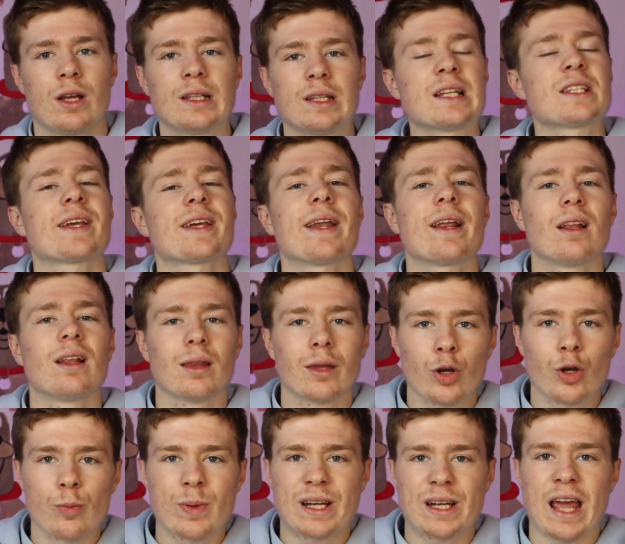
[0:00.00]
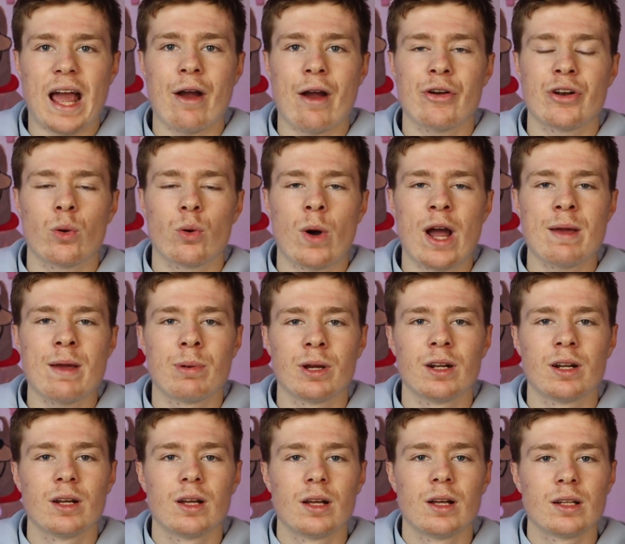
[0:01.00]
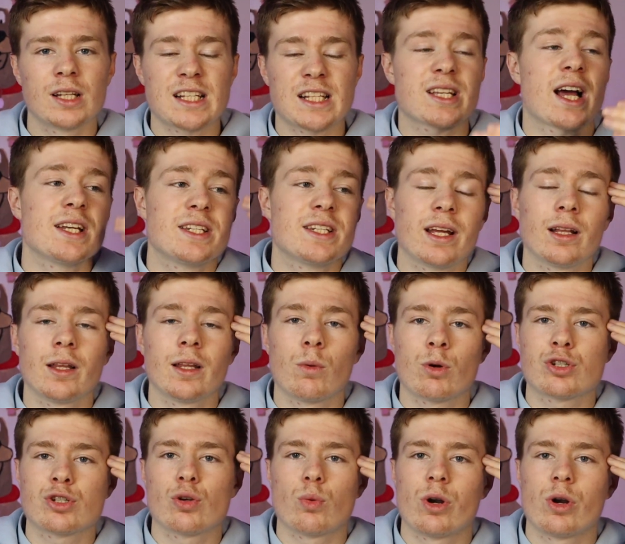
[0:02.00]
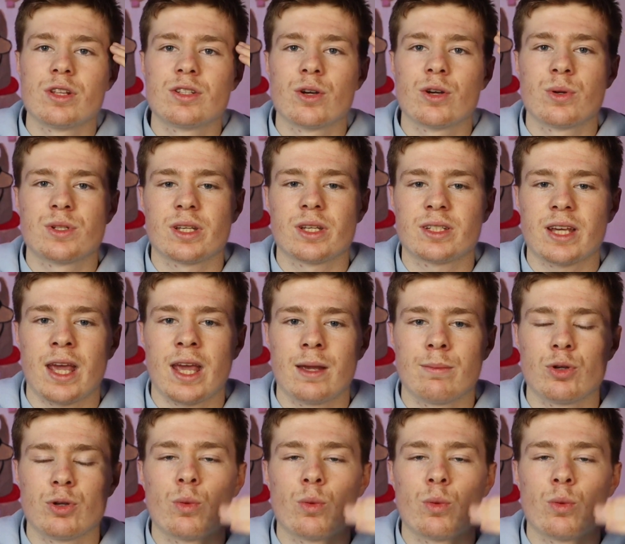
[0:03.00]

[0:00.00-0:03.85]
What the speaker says: That's getting a little bit carried away, but that's ideally what you want to do as a team.